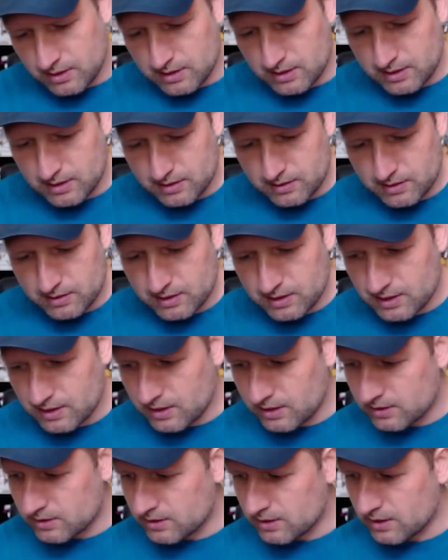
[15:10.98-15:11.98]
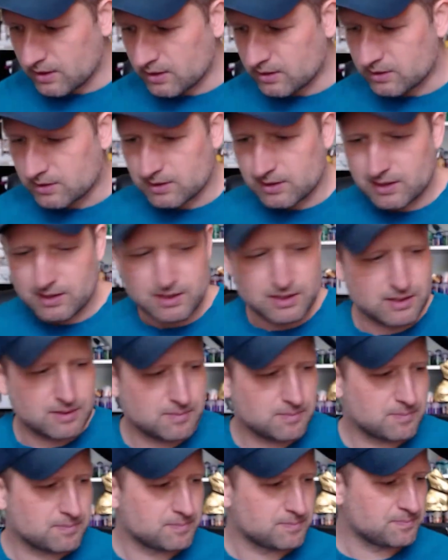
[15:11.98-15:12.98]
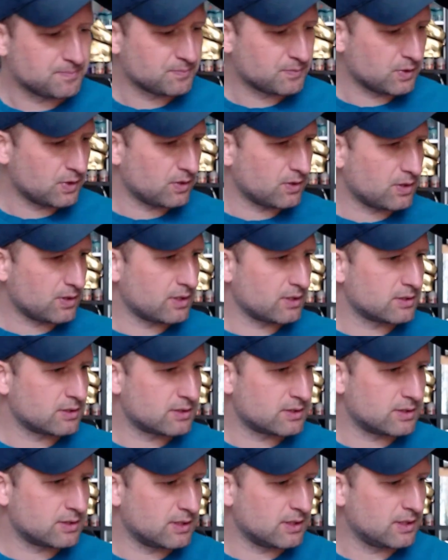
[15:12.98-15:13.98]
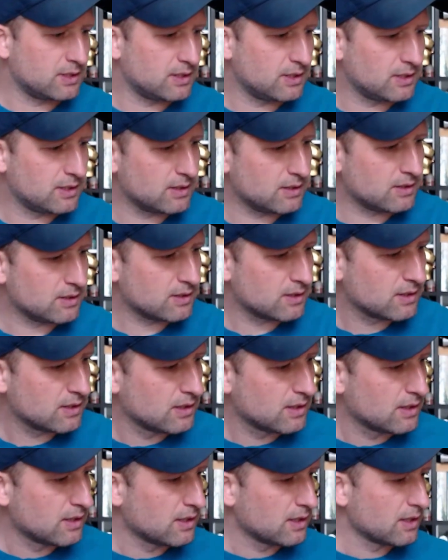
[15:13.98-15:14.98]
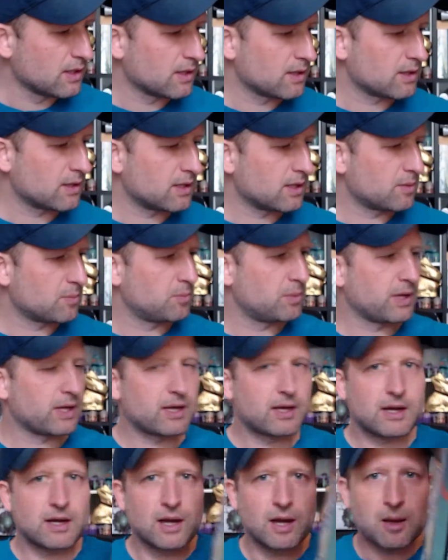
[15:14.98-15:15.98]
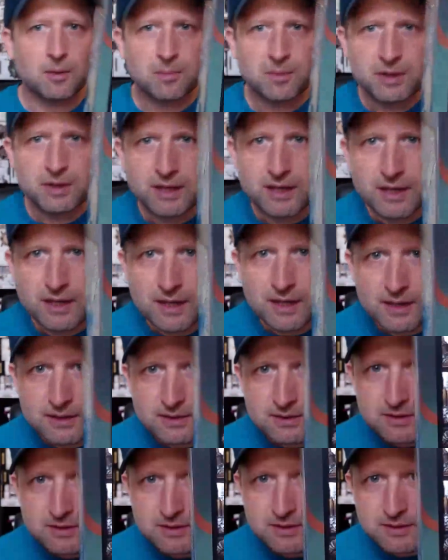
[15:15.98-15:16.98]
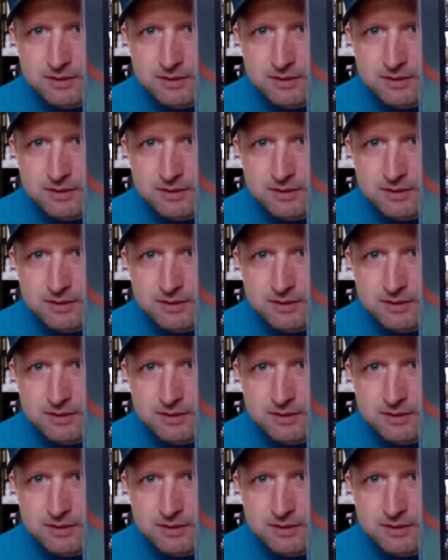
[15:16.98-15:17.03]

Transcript: And this is you can see here, that big club he has.